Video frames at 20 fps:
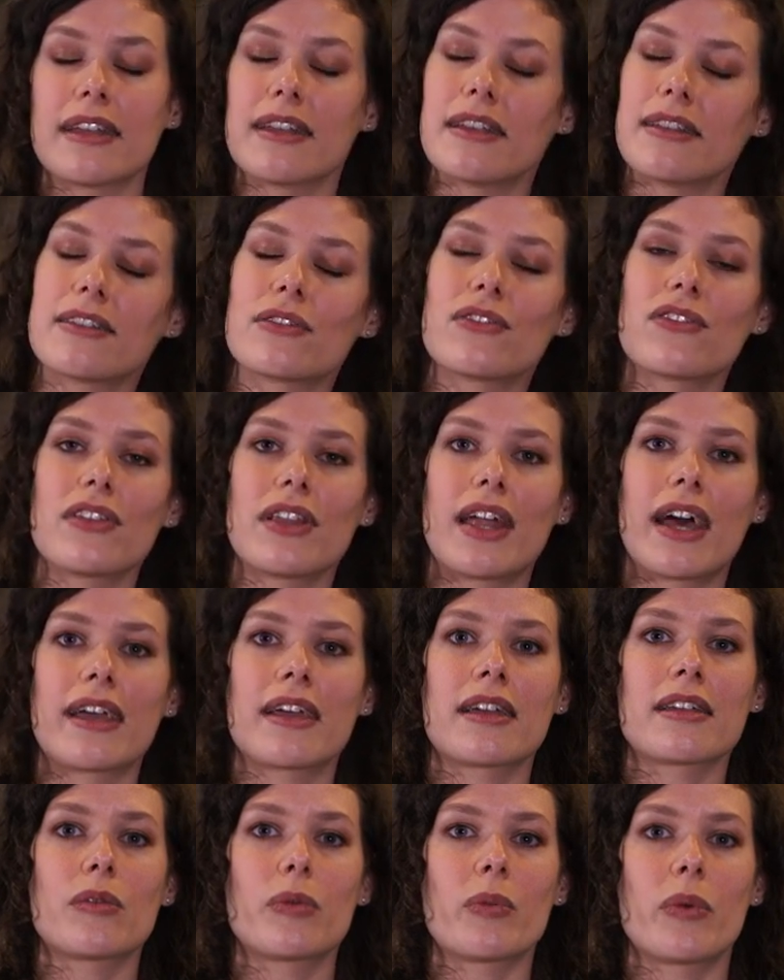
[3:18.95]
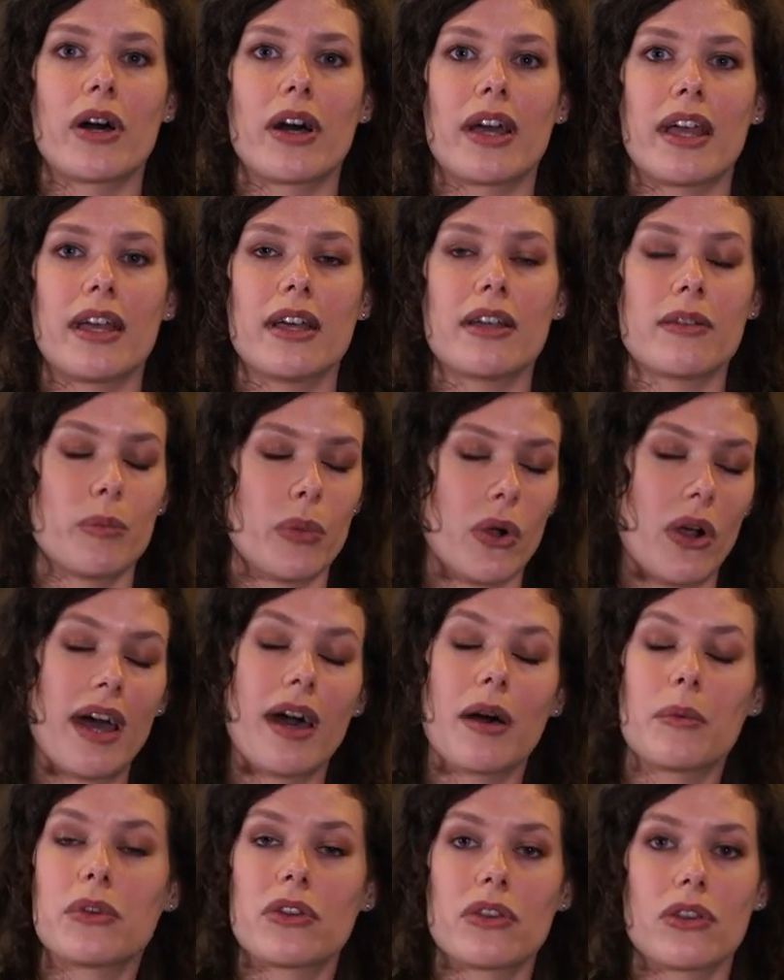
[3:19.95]
It is flanked by
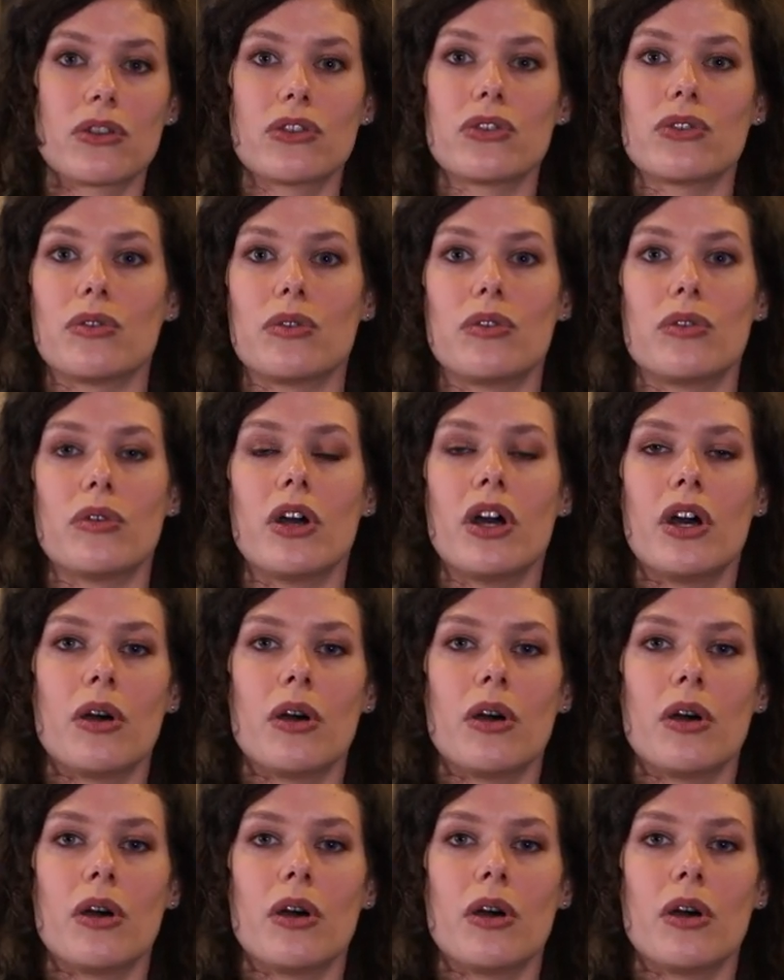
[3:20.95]
perhaps the two